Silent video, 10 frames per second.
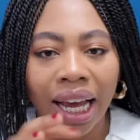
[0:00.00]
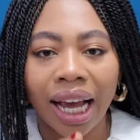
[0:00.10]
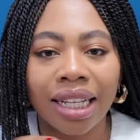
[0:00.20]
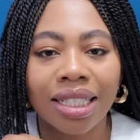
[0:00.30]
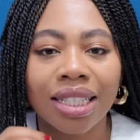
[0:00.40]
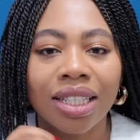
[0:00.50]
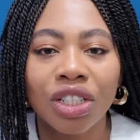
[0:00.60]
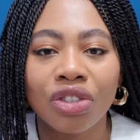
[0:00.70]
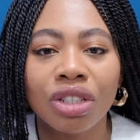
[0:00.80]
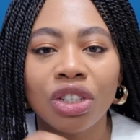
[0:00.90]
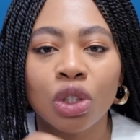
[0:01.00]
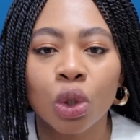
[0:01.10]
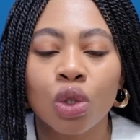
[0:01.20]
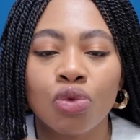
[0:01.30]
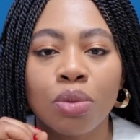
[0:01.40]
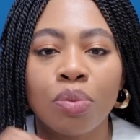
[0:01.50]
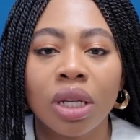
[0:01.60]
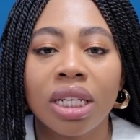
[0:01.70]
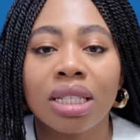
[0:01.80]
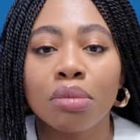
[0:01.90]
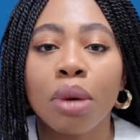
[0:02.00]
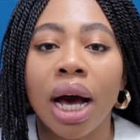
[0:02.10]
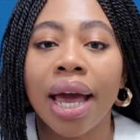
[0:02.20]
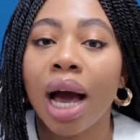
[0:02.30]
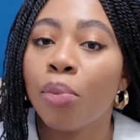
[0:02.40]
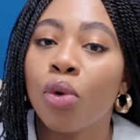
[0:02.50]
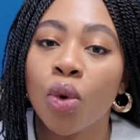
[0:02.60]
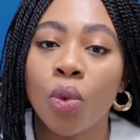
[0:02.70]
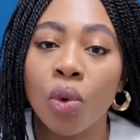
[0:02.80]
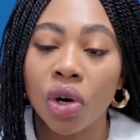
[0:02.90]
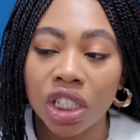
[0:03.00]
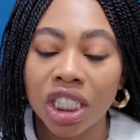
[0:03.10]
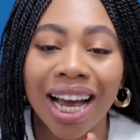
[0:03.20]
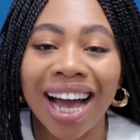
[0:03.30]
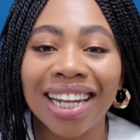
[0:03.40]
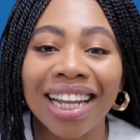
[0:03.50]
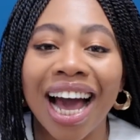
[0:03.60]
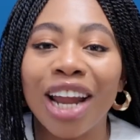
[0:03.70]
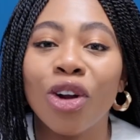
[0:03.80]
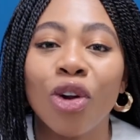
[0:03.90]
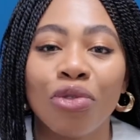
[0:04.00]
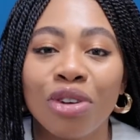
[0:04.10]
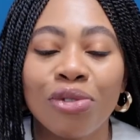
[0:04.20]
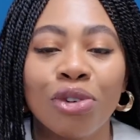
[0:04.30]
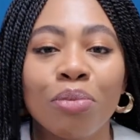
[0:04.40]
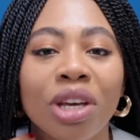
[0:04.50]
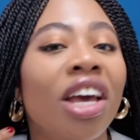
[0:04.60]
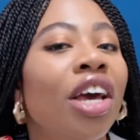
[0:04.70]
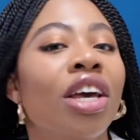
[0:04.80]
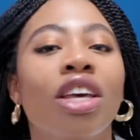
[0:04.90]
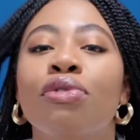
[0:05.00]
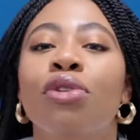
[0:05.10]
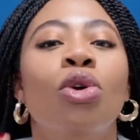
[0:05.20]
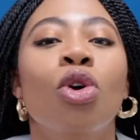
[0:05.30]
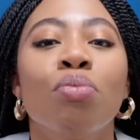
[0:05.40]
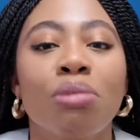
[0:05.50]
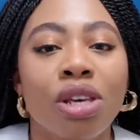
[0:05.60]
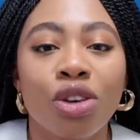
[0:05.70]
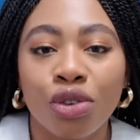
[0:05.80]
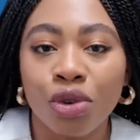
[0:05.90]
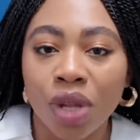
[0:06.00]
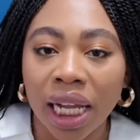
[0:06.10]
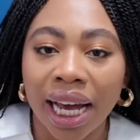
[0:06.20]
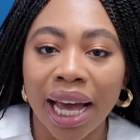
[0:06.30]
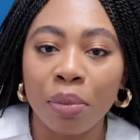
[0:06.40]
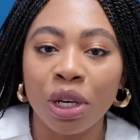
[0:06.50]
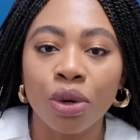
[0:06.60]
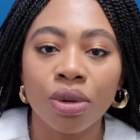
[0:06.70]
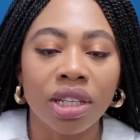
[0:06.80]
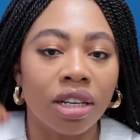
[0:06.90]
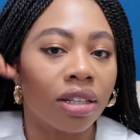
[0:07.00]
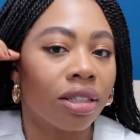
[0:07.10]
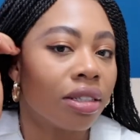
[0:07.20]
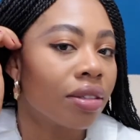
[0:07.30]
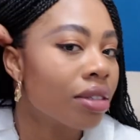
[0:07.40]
it's literally just replaced my Apple Watch and I love it. For me, if you know me, you know that I am a gold girly.